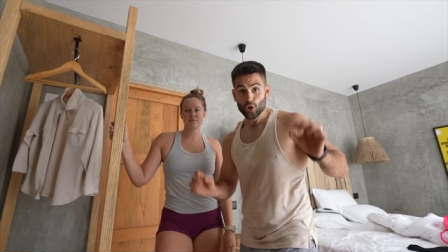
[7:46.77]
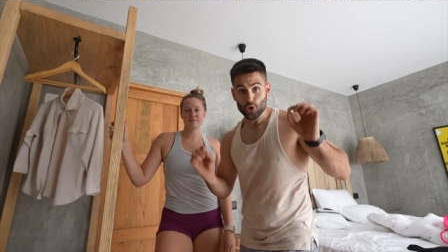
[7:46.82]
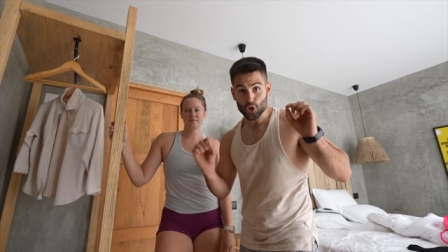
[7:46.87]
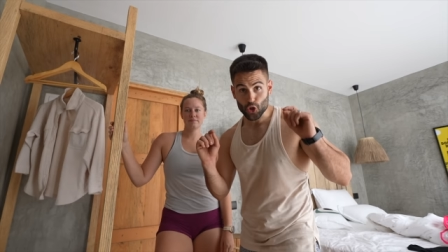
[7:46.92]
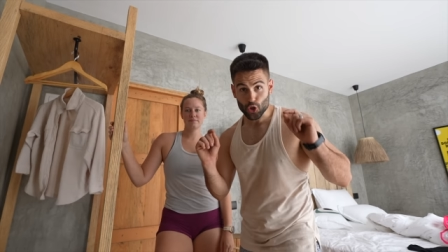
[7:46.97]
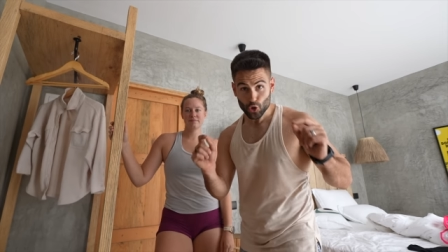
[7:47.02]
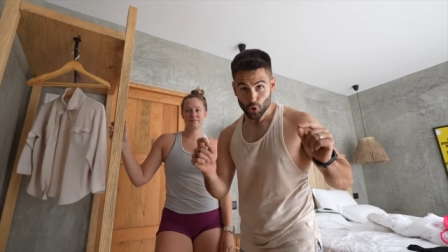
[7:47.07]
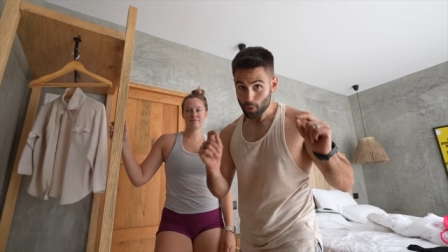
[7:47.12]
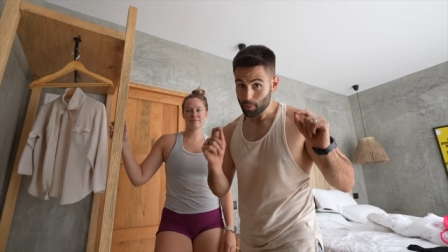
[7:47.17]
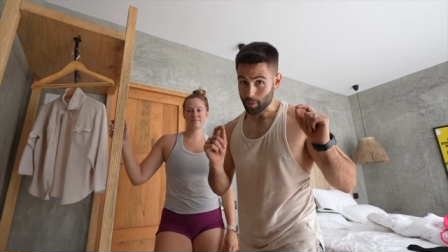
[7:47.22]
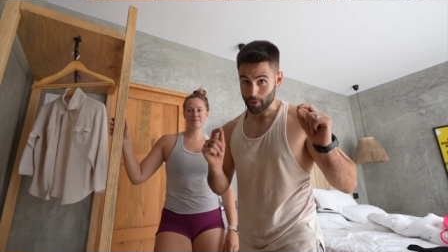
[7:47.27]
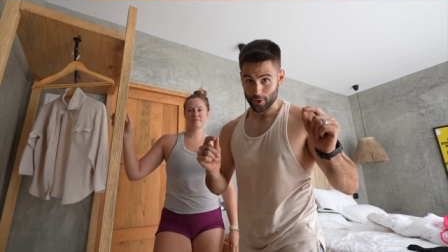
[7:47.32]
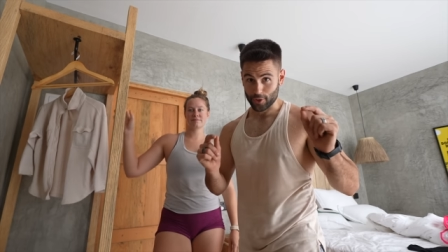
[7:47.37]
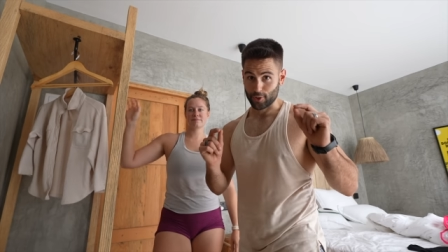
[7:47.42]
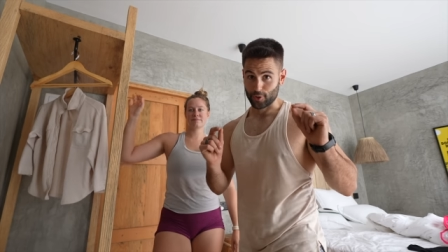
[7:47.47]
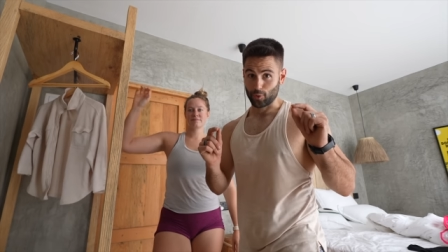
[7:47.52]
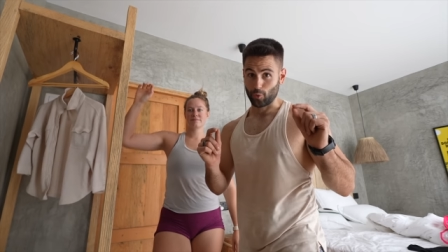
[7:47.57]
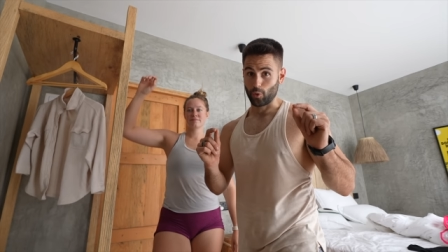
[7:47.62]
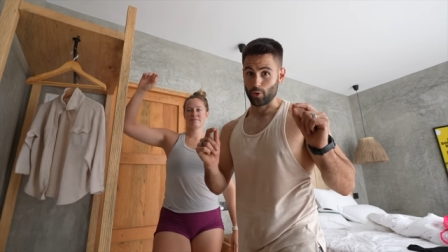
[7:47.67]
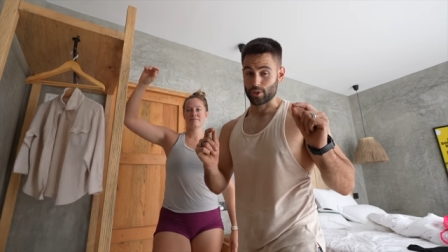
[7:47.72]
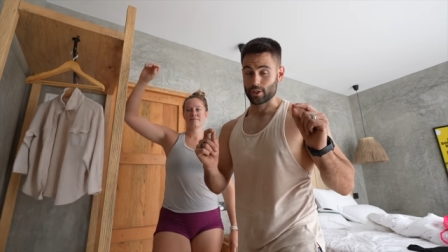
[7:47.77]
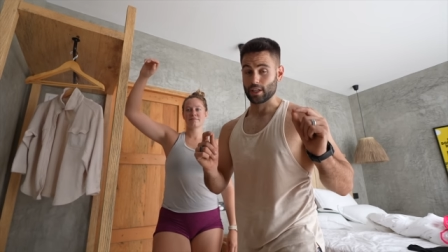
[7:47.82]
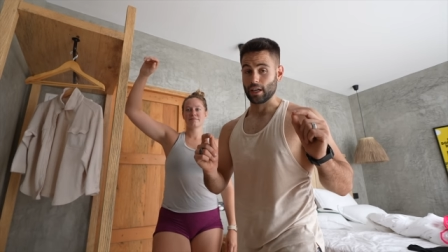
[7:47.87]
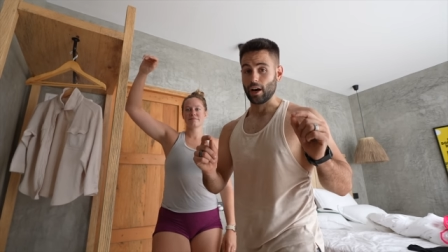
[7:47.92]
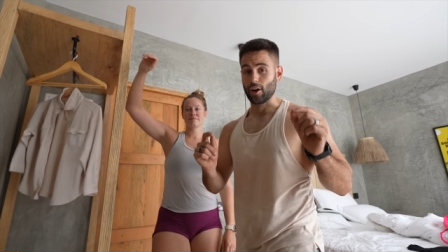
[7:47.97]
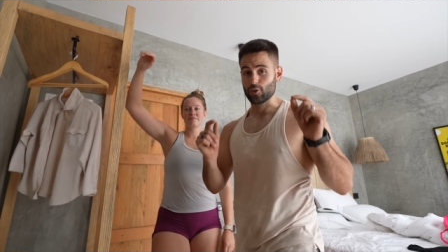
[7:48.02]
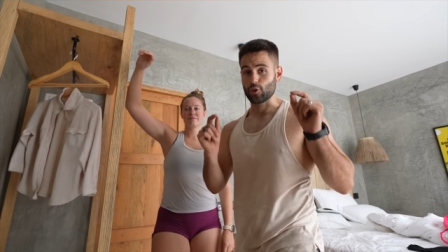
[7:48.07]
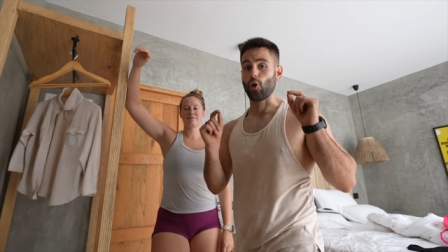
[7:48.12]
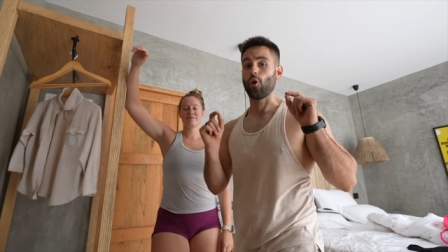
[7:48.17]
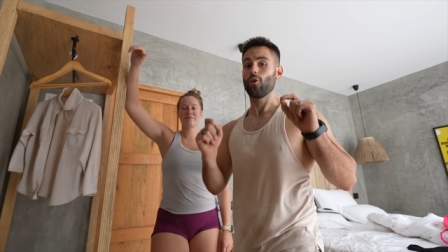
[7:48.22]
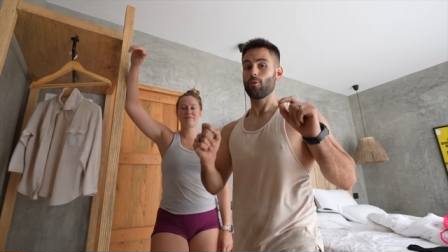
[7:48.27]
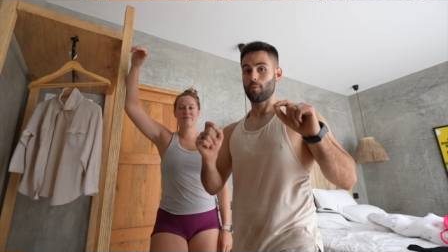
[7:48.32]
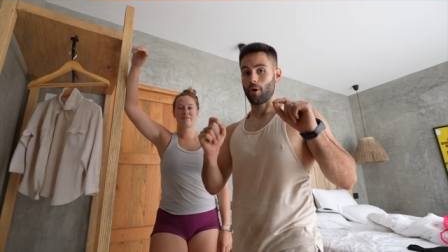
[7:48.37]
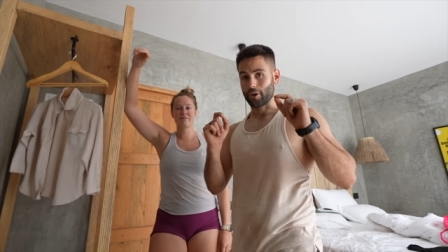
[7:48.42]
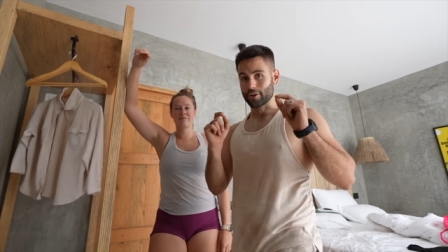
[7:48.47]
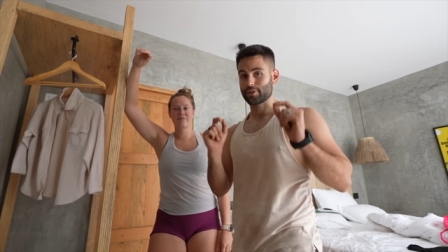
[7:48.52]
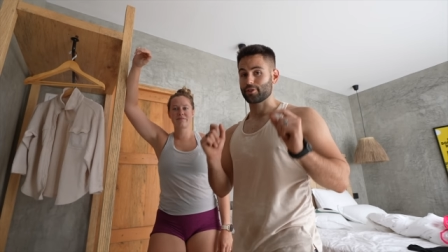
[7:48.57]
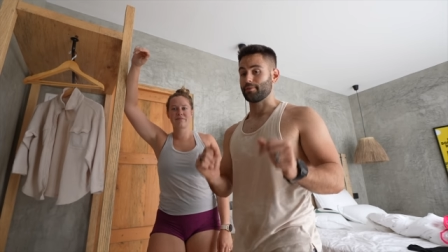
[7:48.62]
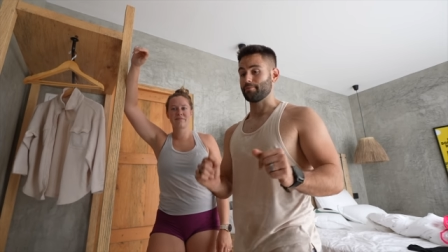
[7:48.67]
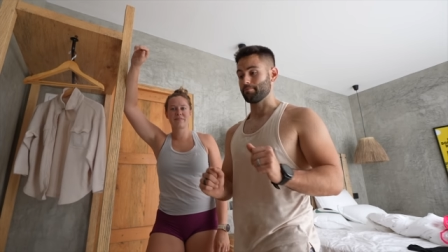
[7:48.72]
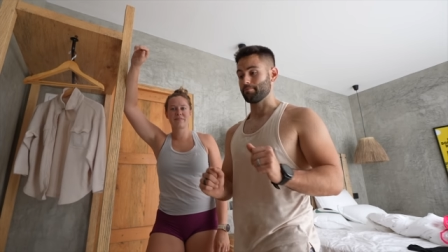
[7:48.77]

Super good workout. Omar's a